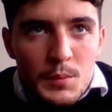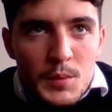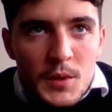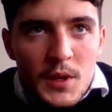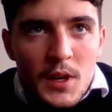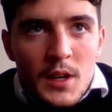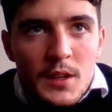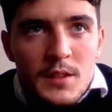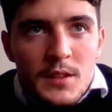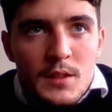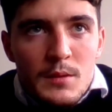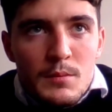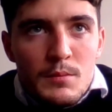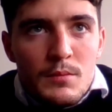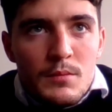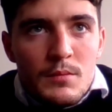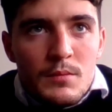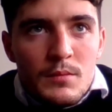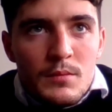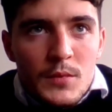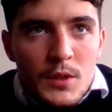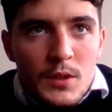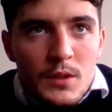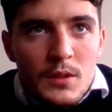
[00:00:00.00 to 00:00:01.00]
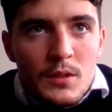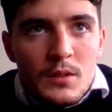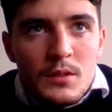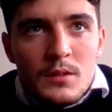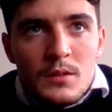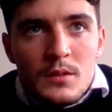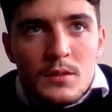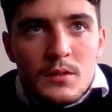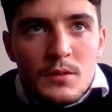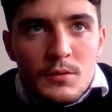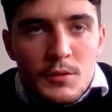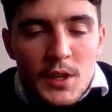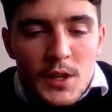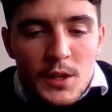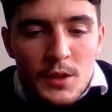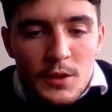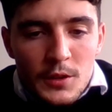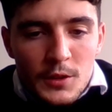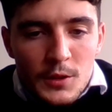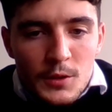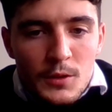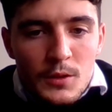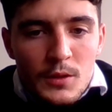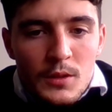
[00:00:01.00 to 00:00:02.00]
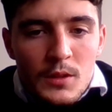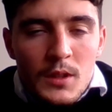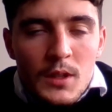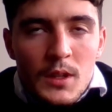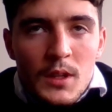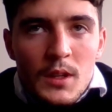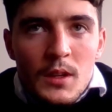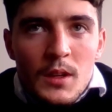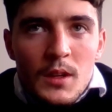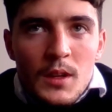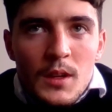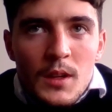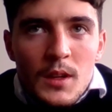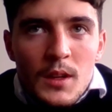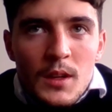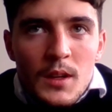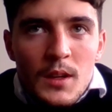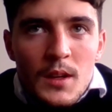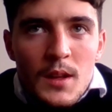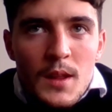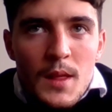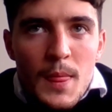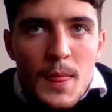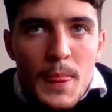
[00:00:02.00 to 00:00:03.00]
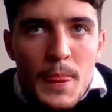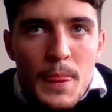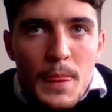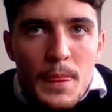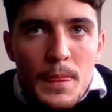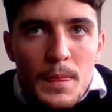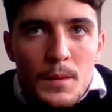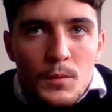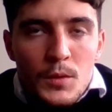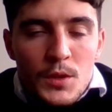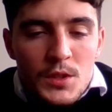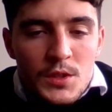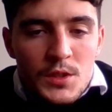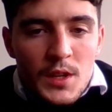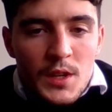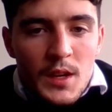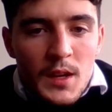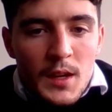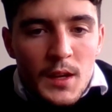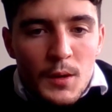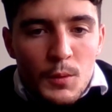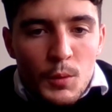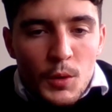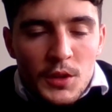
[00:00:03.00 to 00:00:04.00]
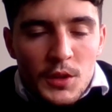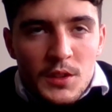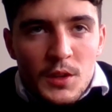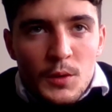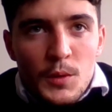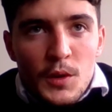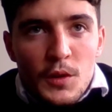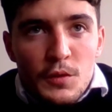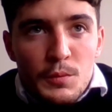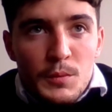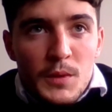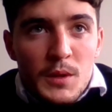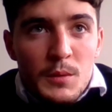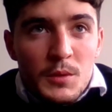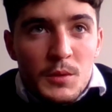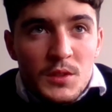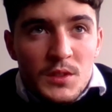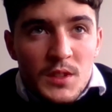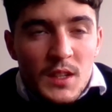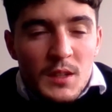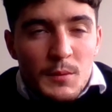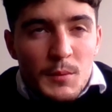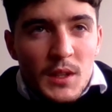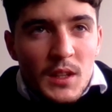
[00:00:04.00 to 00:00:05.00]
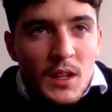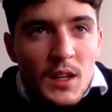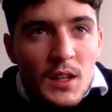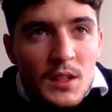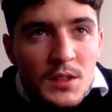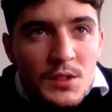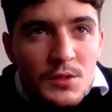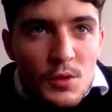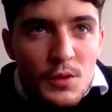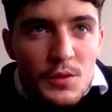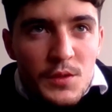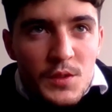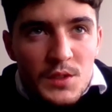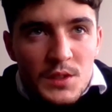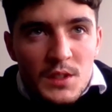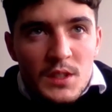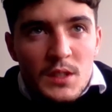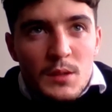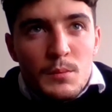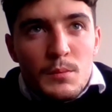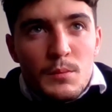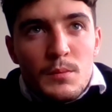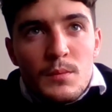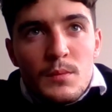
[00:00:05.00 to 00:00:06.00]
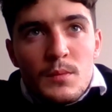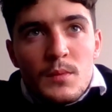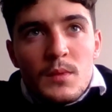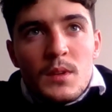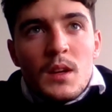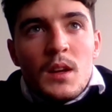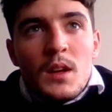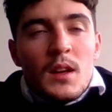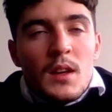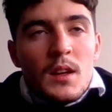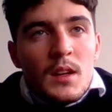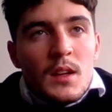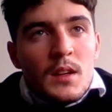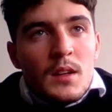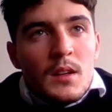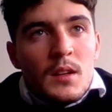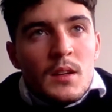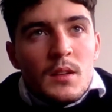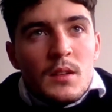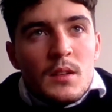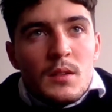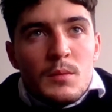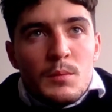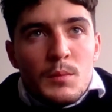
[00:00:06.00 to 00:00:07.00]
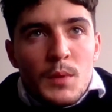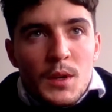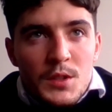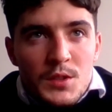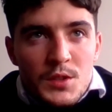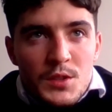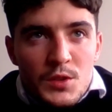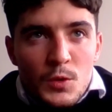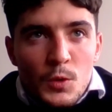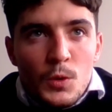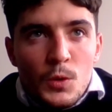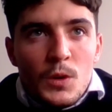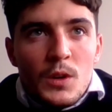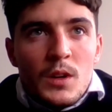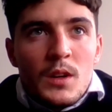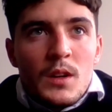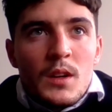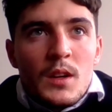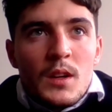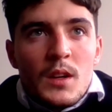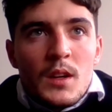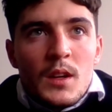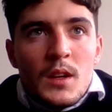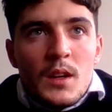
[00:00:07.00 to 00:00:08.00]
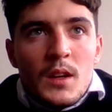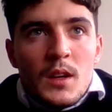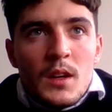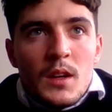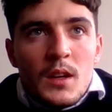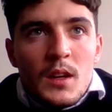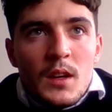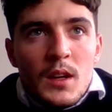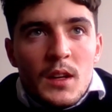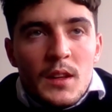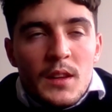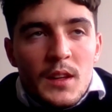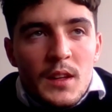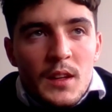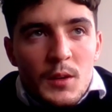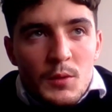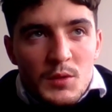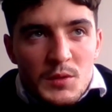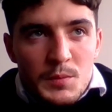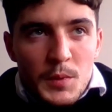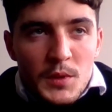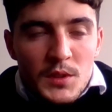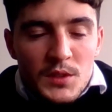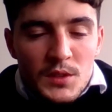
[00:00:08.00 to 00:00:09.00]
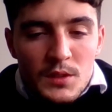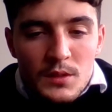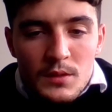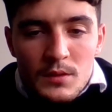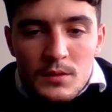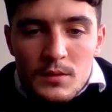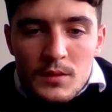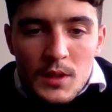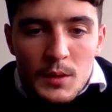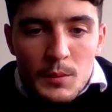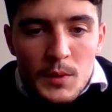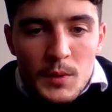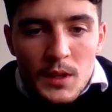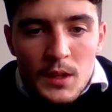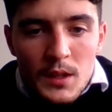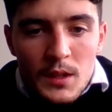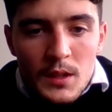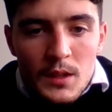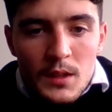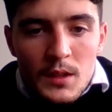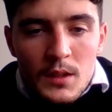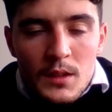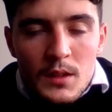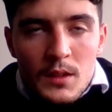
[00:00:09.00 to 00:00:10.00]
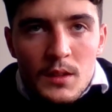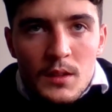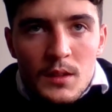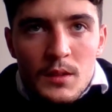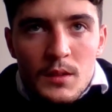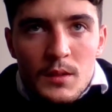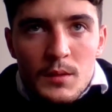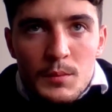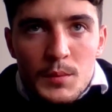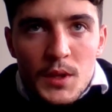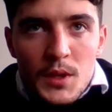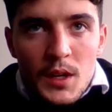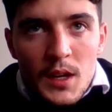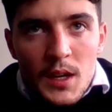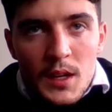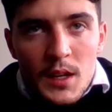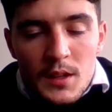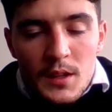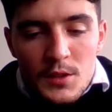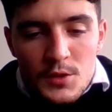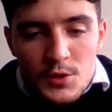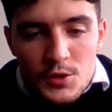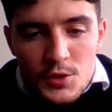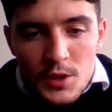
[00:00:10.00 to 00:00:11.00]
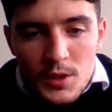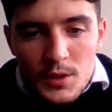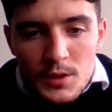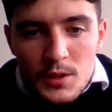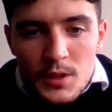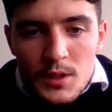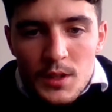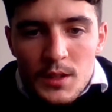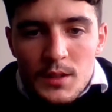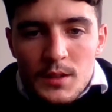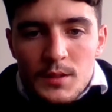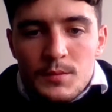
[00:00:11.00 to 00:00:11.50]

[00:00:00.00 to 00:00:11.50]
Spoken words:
Peterhead team, raring to go, which worked out well for me because I think my last Rothes game managed to score, and then I was buzzing coming to Peterhead end of January.